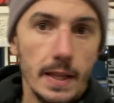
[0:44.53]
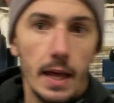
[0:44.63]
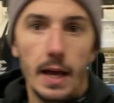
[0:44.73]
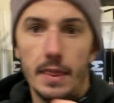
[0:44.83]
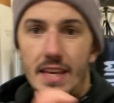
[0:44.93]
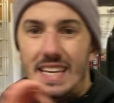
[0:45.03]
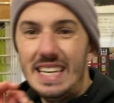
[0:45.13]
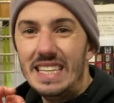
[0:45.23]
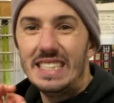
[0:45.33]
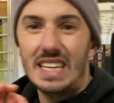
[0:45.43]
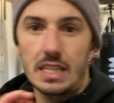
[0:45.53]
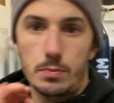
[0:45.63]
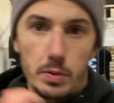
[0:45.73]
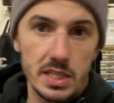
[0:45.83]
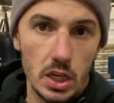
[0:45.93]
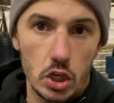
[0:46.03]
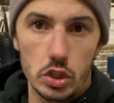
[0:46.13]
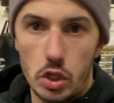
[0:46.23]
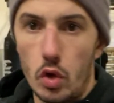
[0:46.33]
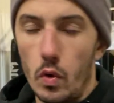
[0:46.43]
the easiest position
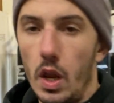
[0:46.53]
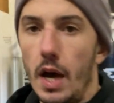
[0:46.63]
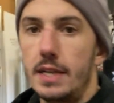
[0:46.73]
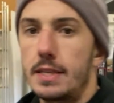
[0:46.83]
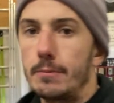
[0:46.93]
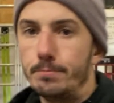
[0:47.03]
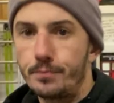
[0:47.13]
to utilize